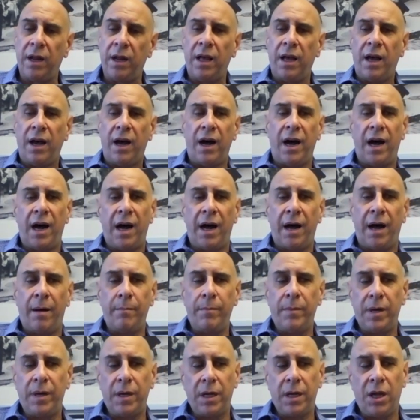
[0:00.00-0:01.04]

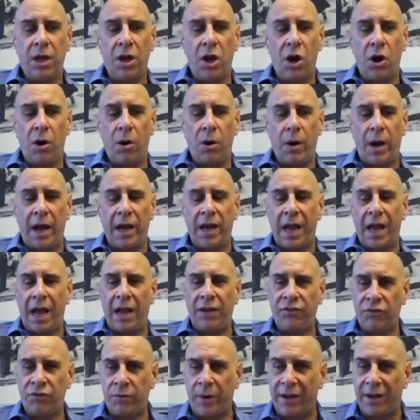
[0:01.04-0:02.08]
I
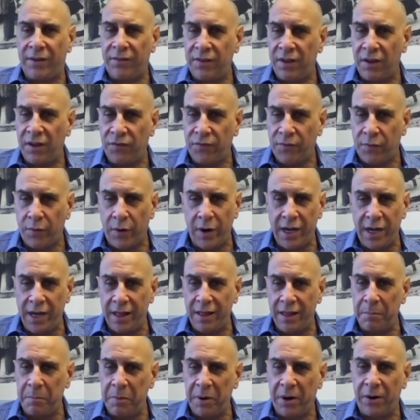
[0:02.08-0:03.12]
stress this for any of
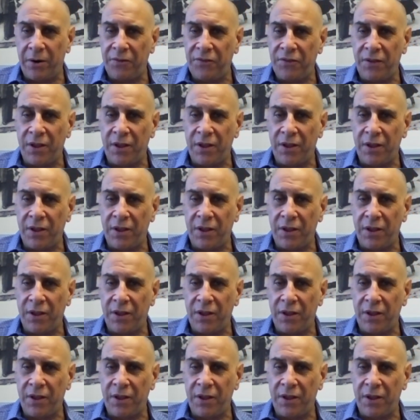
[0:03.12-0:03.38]
the parents